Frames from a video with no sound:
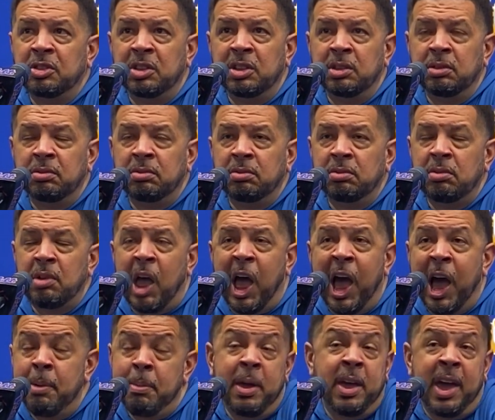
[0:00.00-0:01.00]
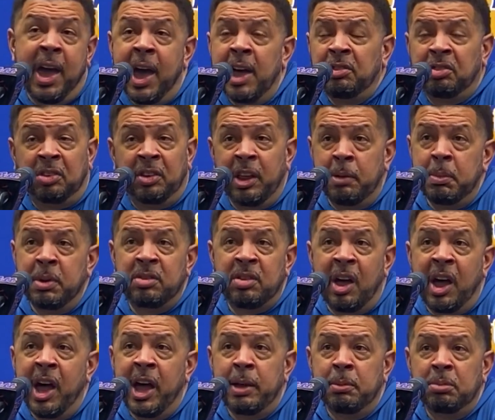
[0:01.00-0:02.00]
and I may ask them at
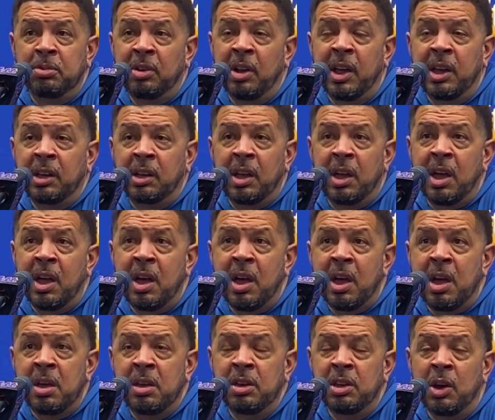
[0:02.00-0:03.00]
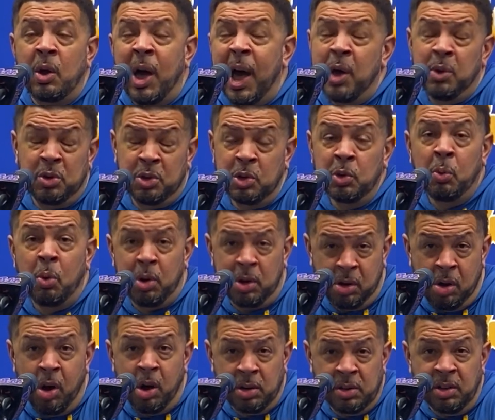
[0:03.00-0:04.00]
times, like, you know, how do you want
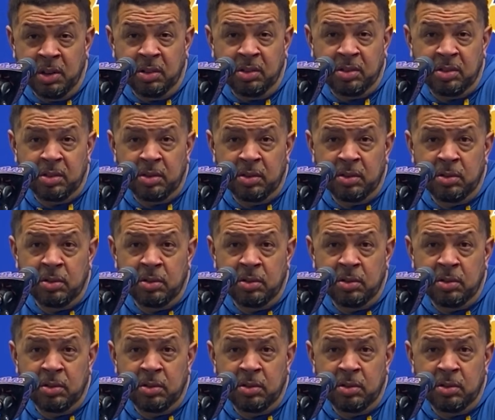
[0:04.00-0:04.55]
to guard this?